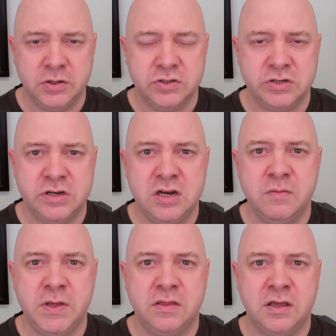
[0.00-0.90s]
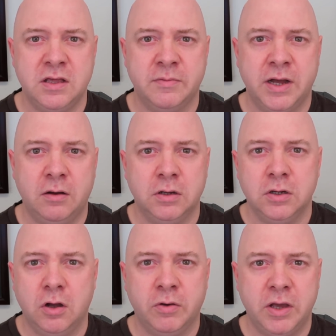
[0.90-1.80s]
So you need to be thinking about,
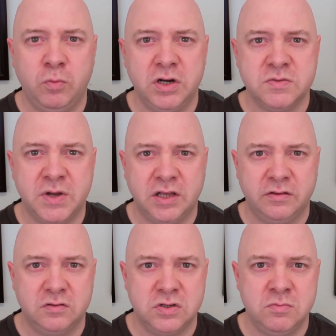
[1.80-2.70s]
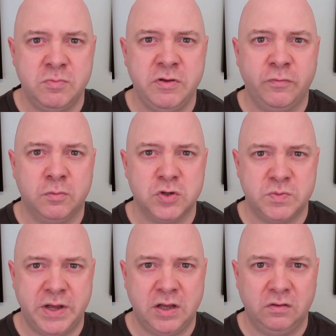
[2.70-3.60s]
okay, what is my seem to be former
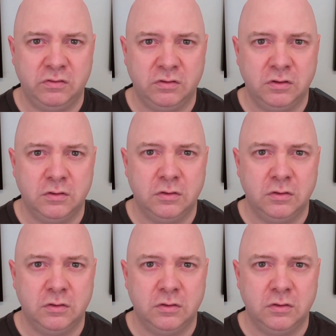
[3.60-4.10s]
spouse